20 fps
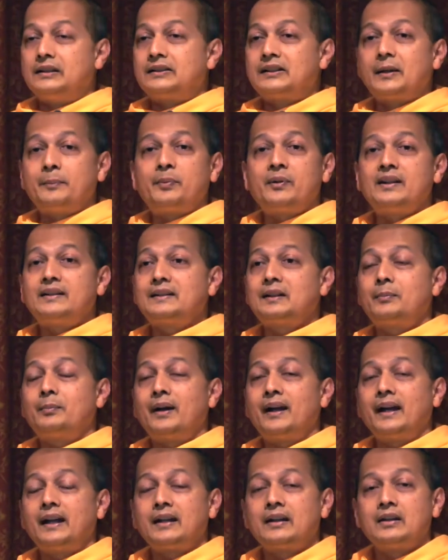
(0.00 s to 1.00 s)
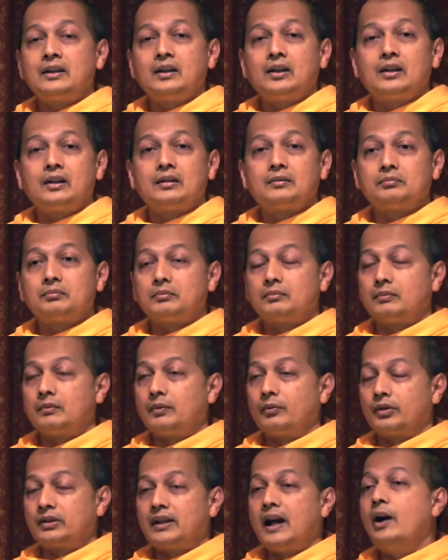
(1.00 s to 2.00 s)
separated by
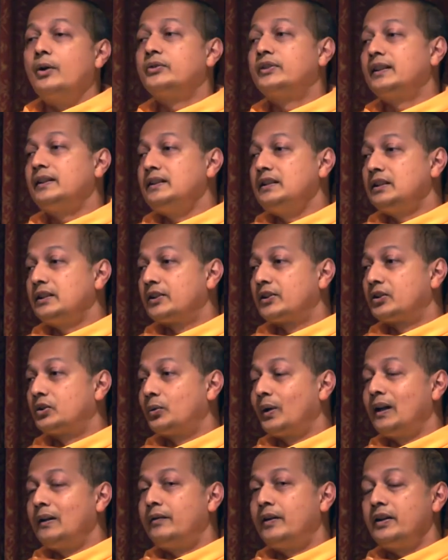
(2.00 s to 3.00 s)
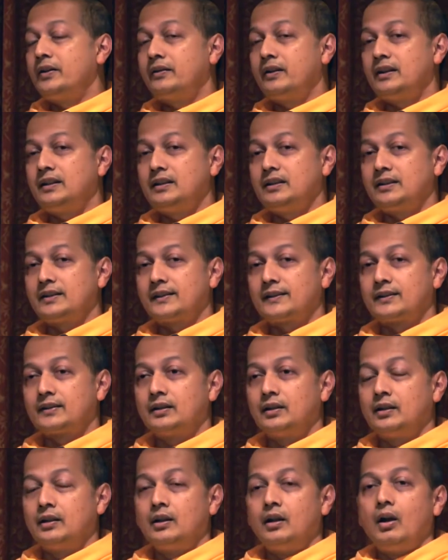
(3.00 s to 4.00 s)
1,000 years, 1,200 years,
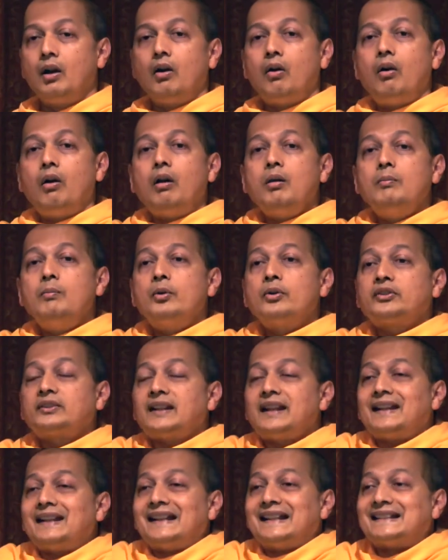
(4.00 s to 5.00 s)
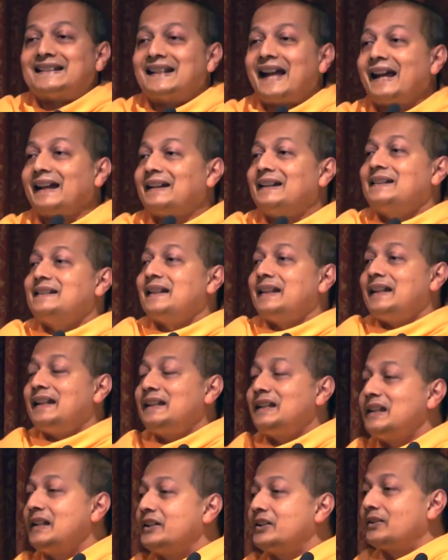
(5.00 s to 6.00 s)
almost exactly the
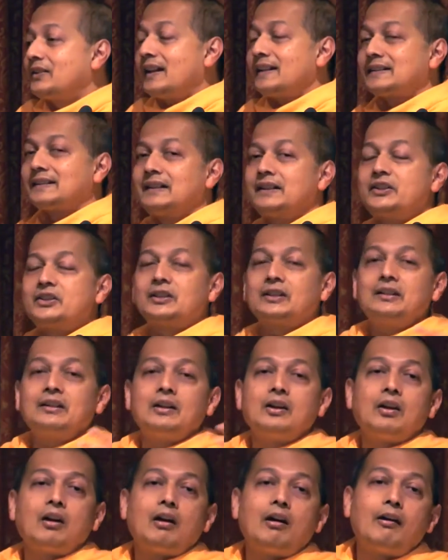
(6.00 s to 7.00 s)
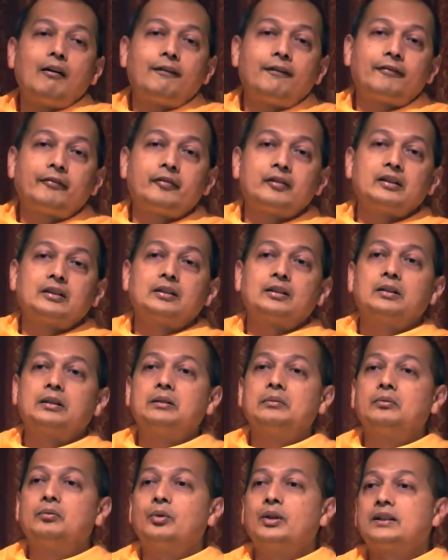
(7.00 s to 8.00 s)
English translation of
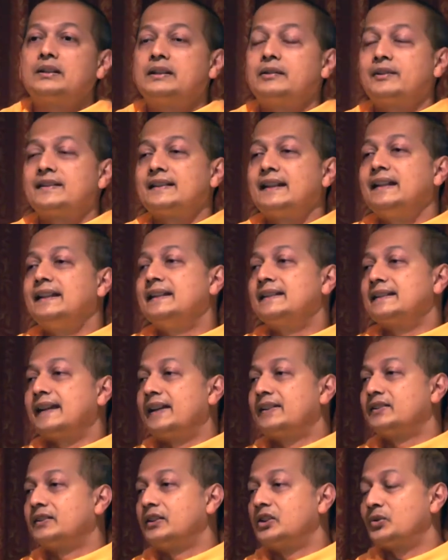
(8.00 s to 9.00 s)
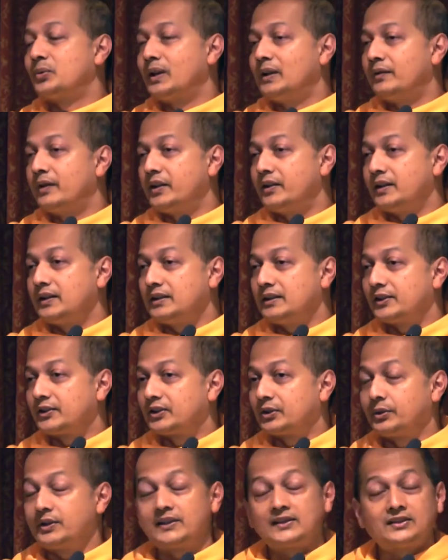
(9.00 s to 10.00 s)
uh, what they were saying in Sanskrit 1200
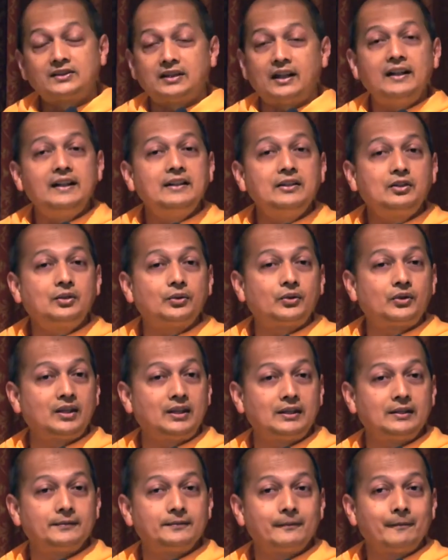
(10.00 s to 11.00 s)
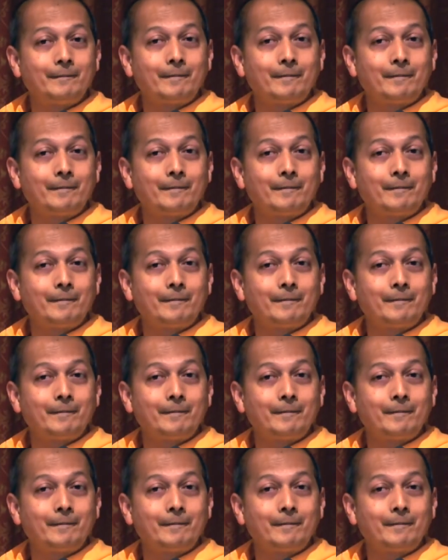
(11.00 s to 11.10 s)
years ago. It's stunning to see.